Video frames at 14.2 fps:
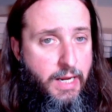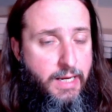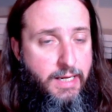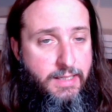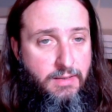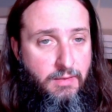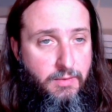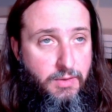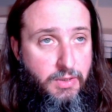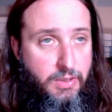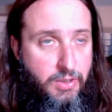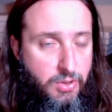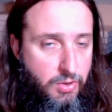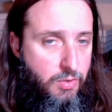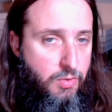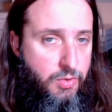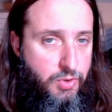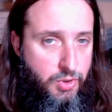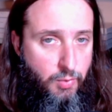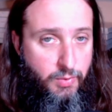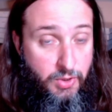was a
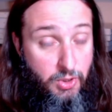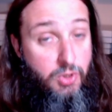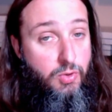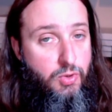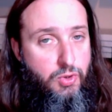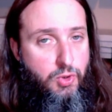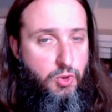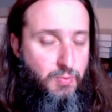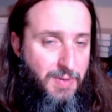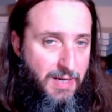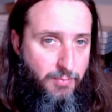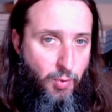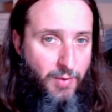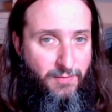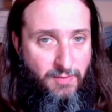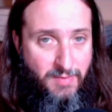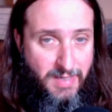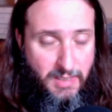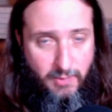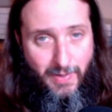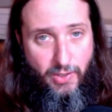huge pain point for
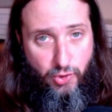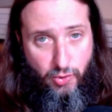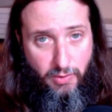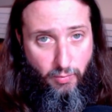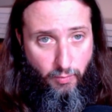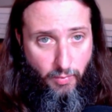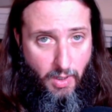me, especially